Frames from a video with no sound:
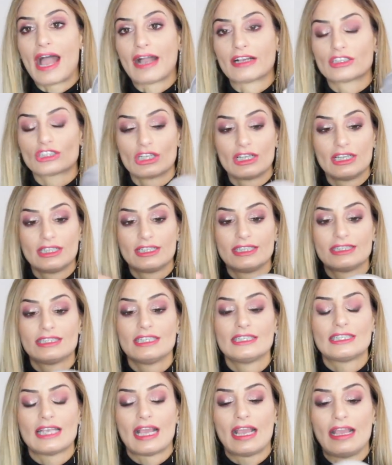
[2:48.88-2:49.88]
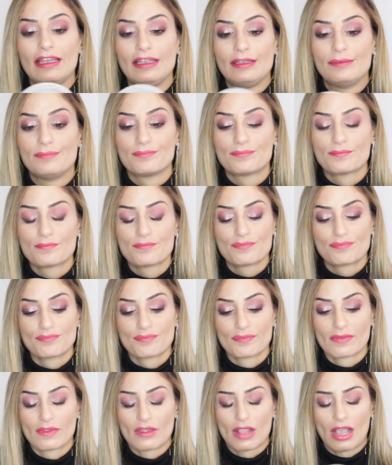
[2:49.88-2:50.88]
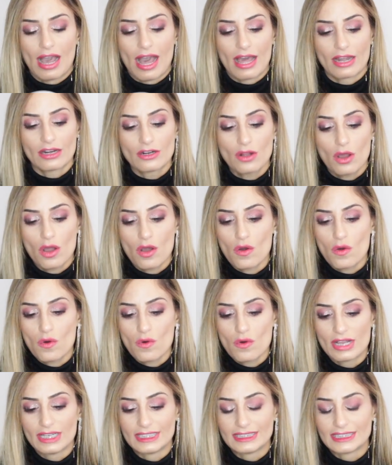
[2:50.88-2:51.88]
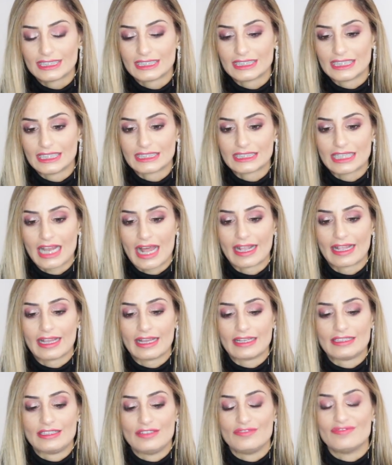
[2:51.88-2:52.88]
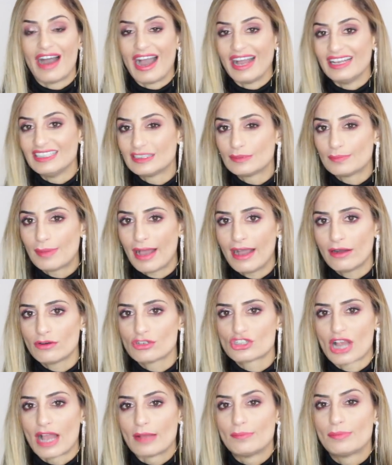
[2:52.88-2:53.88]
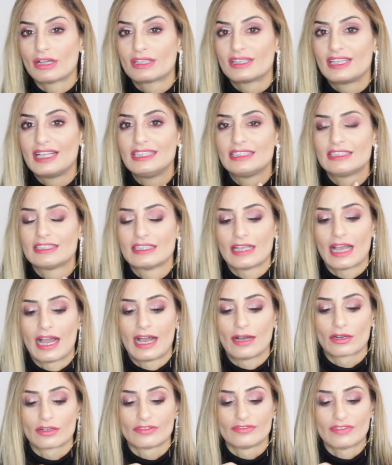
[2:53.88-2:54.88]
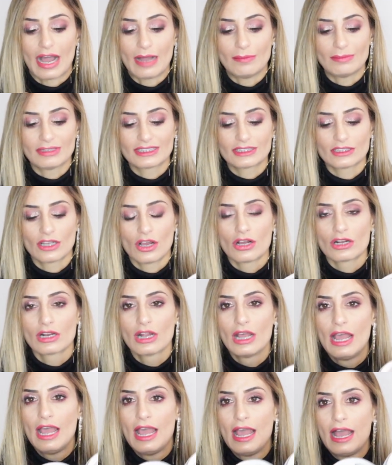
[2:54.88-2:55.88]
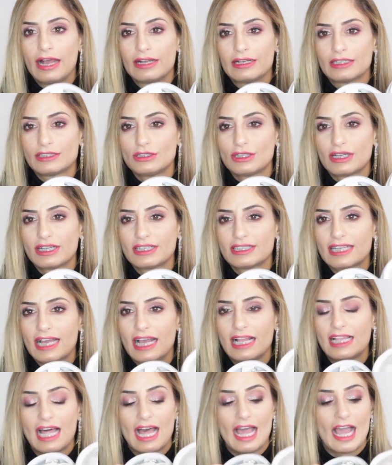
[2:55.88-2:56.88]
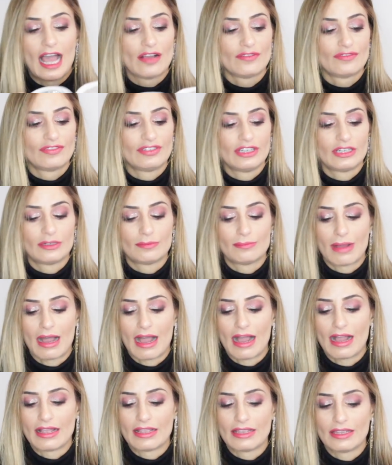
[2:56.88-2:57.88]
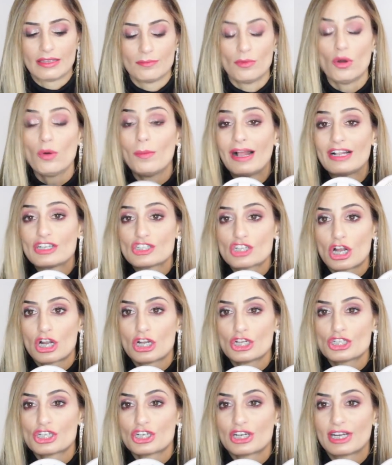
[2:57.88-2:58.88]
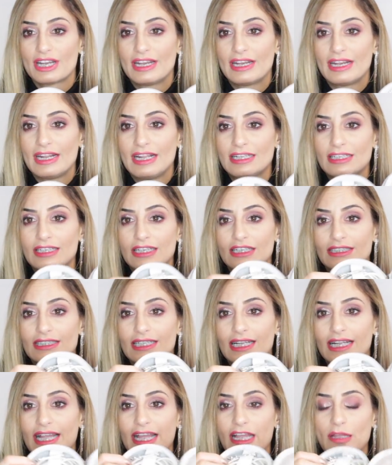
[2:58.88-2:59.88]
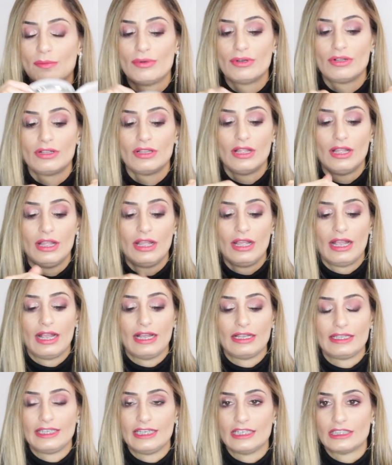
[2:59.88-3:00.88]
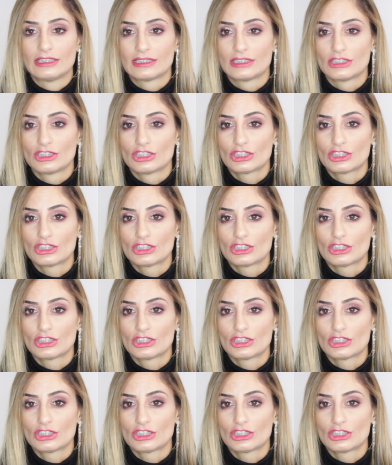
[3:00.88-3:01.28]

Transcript: actually, this is a, I don't know, it's it's like a device pouch. I bought this out of Amazon, and as you can tell, I have here my mobile charger in it. Here's the cable, and here's the